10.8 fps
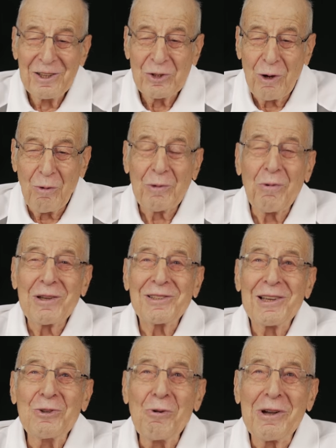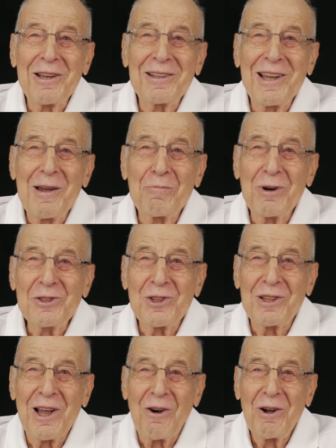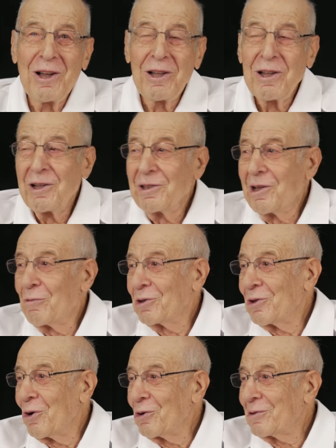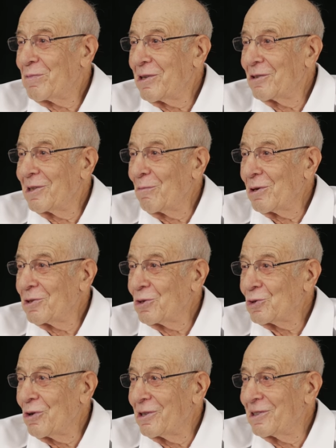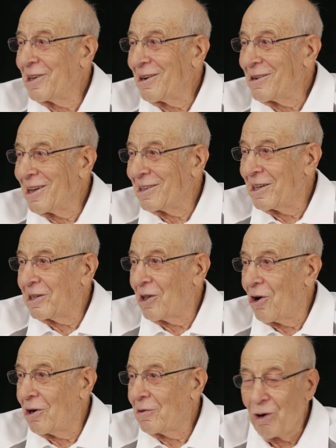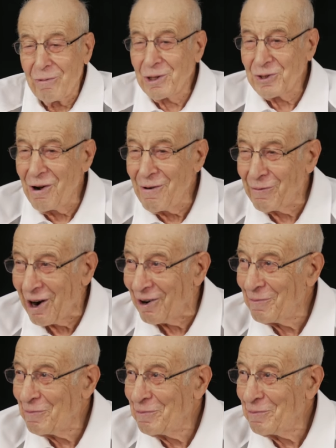So what was I doing in Camp Ritchie now? There were no POWs to interrogate any longer. The war was over.